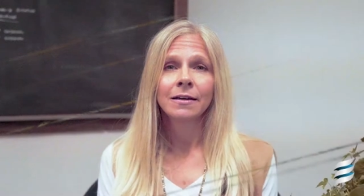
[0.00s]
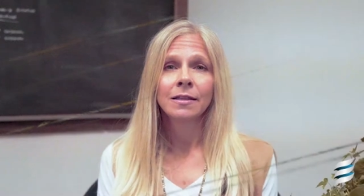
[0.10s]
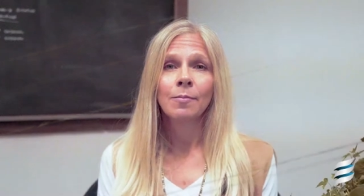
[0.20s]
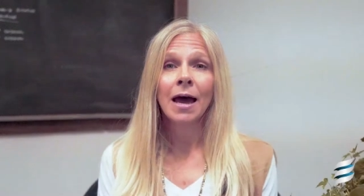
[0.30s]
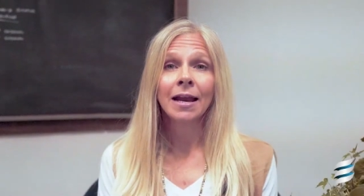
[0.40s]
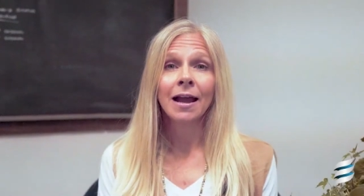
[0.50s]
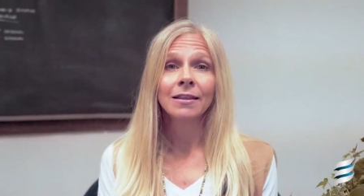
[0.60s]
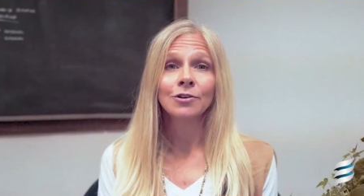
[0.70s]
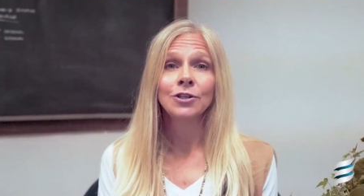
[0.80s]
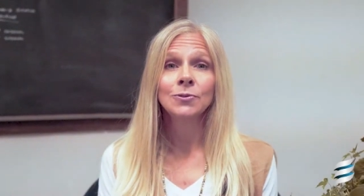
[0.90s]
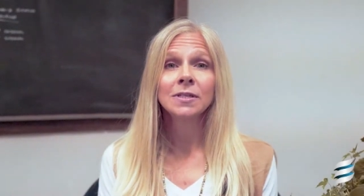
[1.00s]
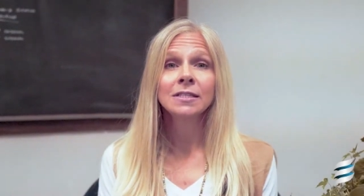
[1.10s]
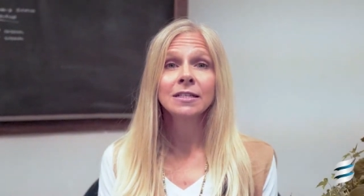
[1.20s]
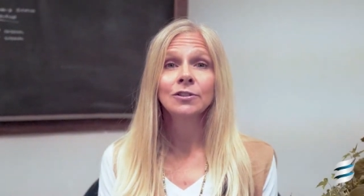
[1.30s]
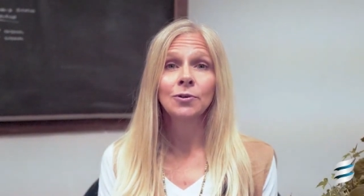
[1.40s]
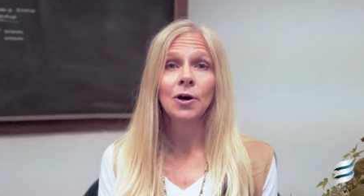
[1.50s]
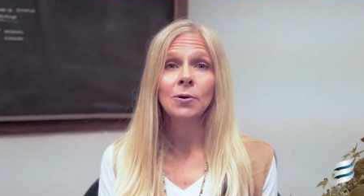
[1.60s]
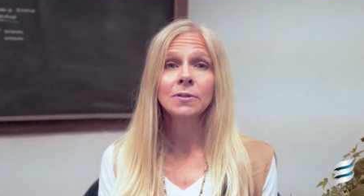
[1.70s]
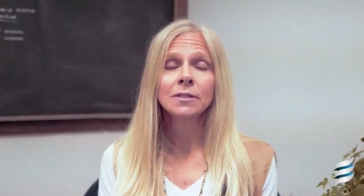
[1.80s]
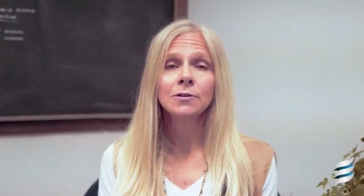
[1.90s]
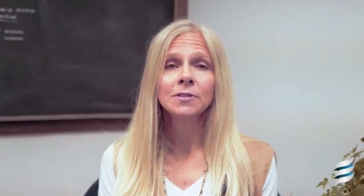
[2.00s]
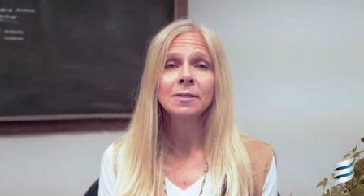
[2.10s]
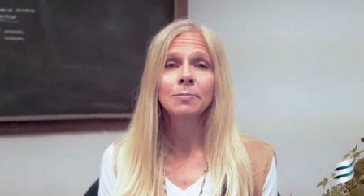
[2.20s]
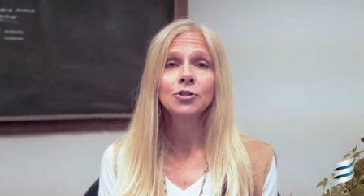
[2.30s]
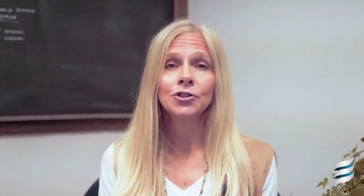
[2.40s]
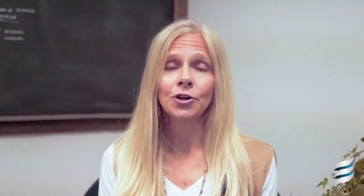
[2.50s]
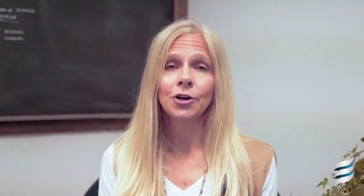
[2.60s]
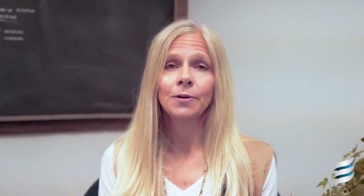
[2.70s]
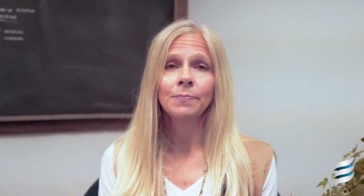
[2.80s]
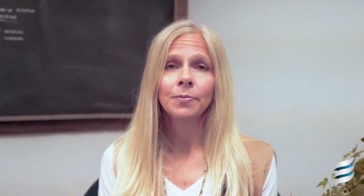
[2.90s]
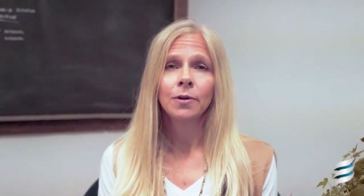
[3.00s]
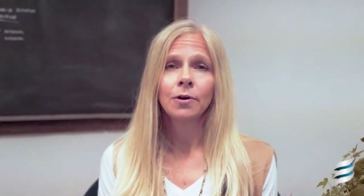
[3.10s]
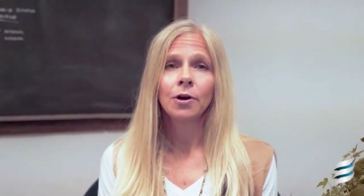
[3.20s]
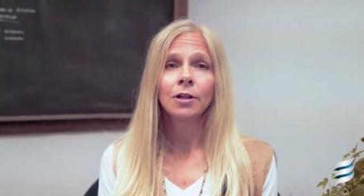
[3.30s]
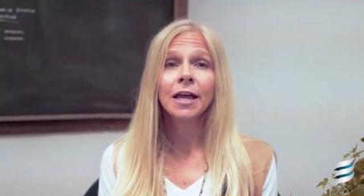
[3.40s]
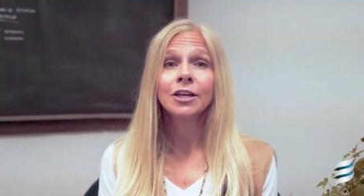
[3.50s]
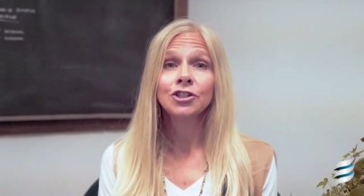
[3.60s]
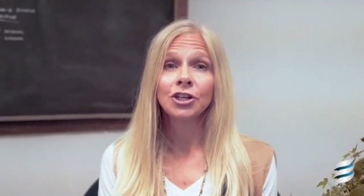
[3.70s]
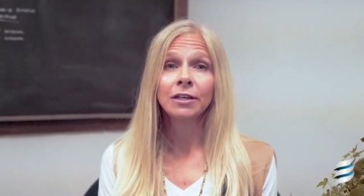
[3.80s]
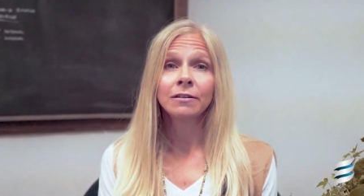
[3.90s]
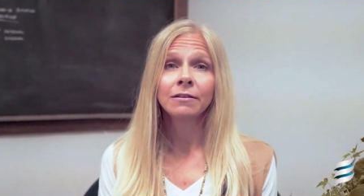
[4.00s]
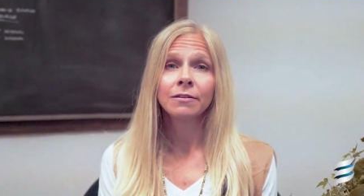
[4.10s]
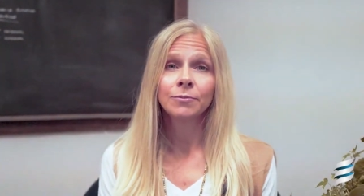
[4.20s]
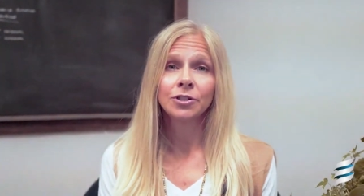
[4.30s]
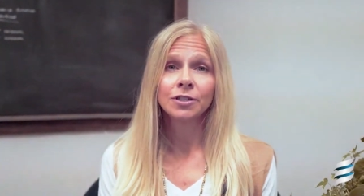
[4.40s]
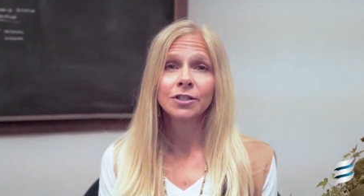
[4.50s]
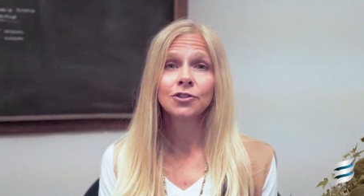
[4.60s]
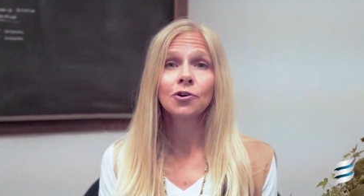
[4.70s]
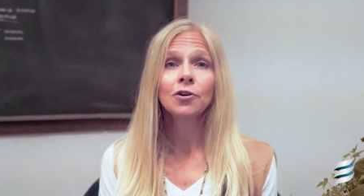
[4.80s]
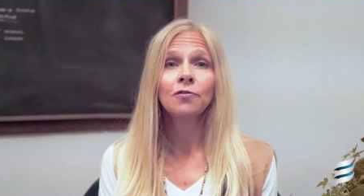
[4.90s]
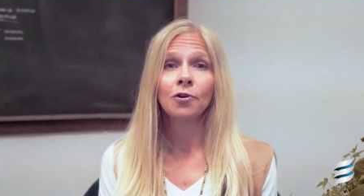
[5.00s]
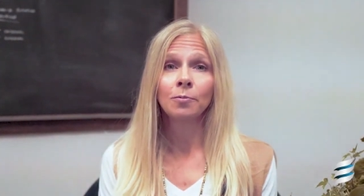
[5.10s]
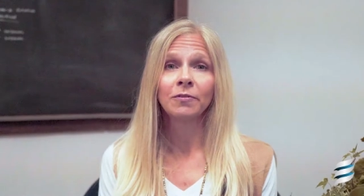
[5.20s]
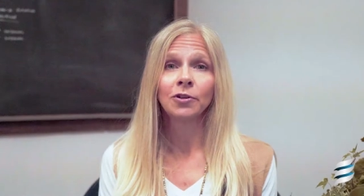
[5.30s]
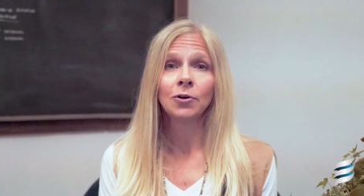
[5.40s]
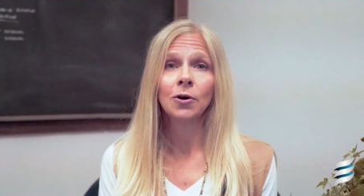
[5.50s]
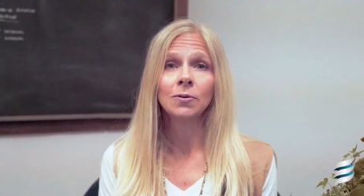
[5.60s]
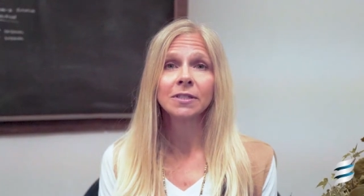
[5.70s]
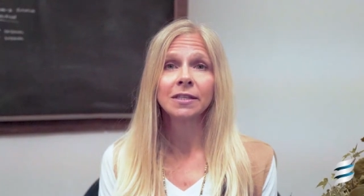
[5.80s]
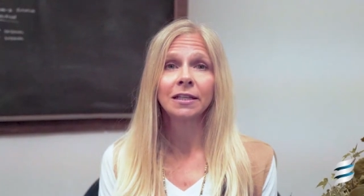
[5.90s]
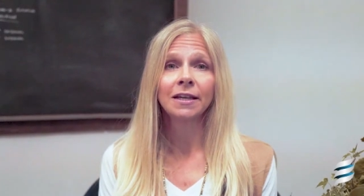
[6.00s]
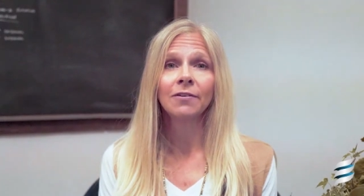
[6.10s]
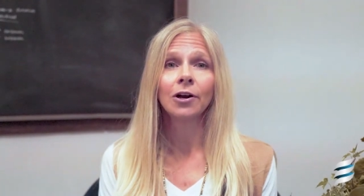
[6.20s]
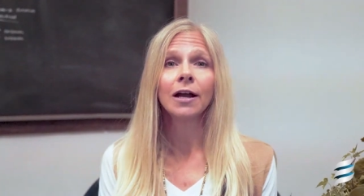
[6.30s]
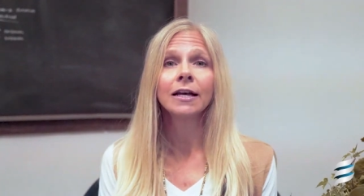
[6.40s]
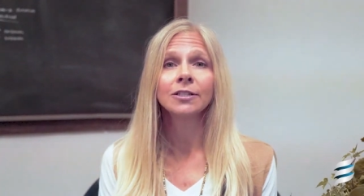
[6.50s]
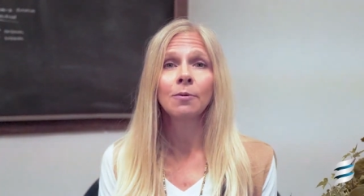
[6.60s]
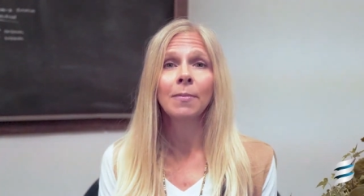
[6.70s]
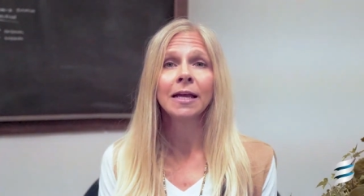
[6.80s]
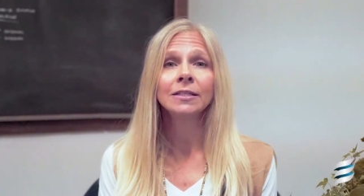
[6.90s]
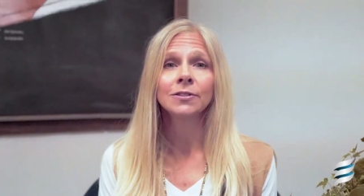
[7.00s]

The body either uses the glucose, or simple sugar, or glycogen, which is a stored form of glucose in the liver, as our main